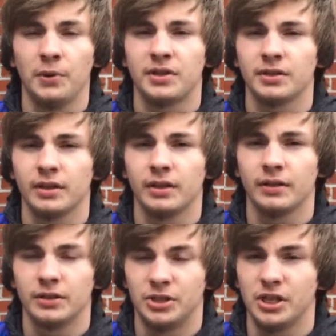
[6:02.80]
with
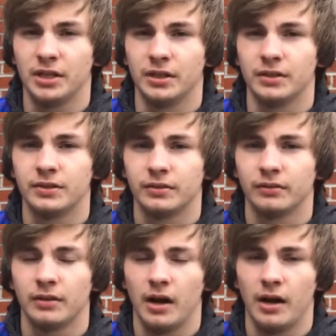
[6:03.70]
jigs,
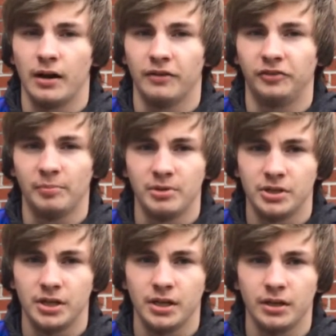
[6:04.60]
uh, flipping
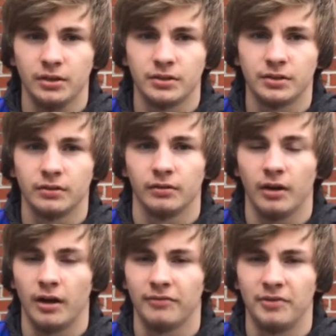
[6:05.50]
jigs,
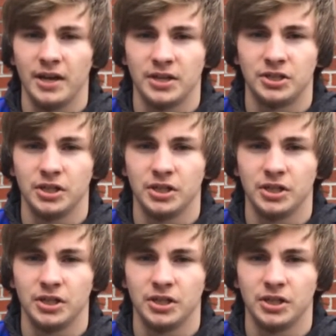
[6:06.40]
uh, finesse